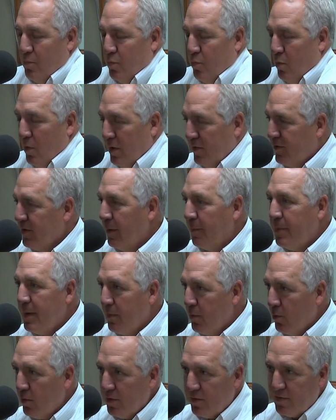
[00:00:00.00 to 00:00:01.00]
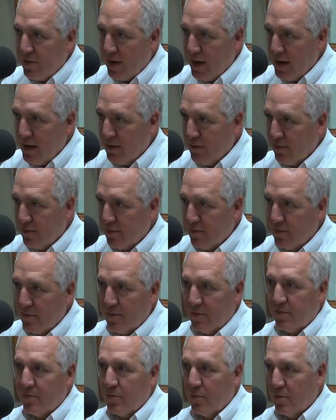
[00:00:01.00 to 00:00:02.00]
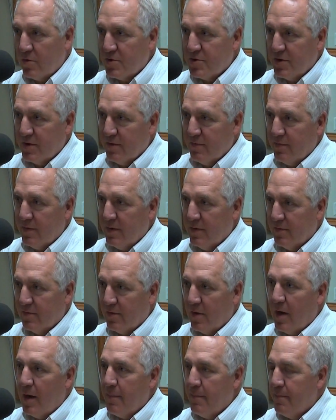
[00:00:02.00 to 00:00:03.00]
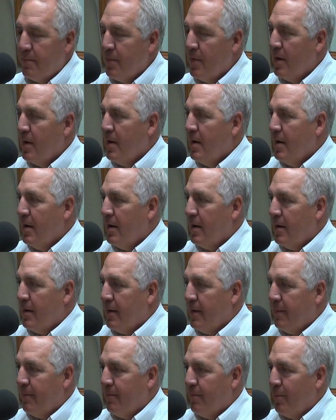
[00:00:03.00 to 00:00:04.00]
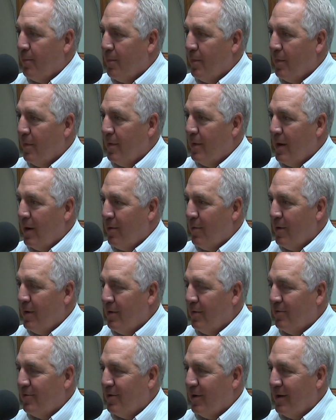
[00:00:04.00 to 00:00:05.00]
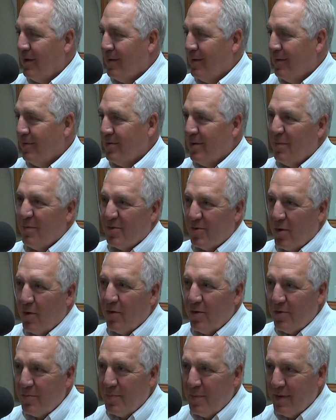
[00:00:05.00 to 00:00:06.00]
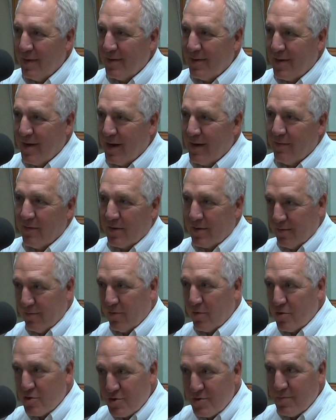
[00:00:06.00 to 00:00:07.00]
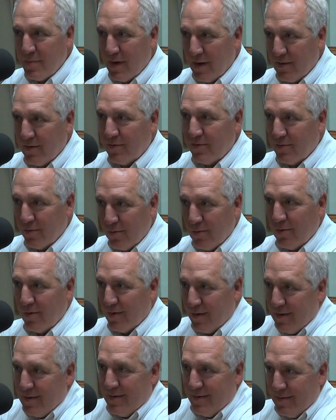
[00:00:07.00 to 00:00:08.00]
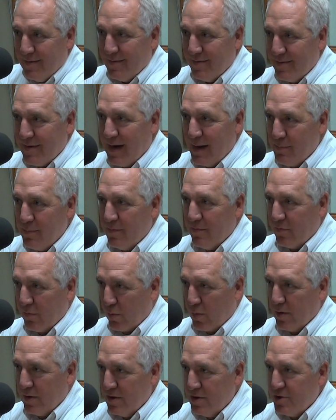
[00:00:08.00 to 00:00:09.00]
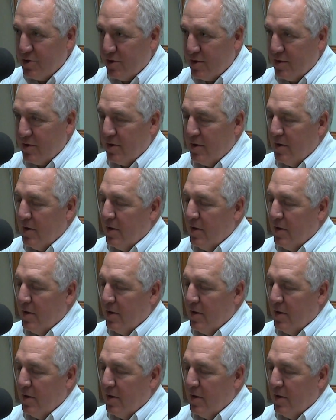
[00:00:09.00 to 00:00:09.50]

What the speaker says: what some people would say is a distortion of Islam. Islam has always been kind of a conversion by the sword type of a religion.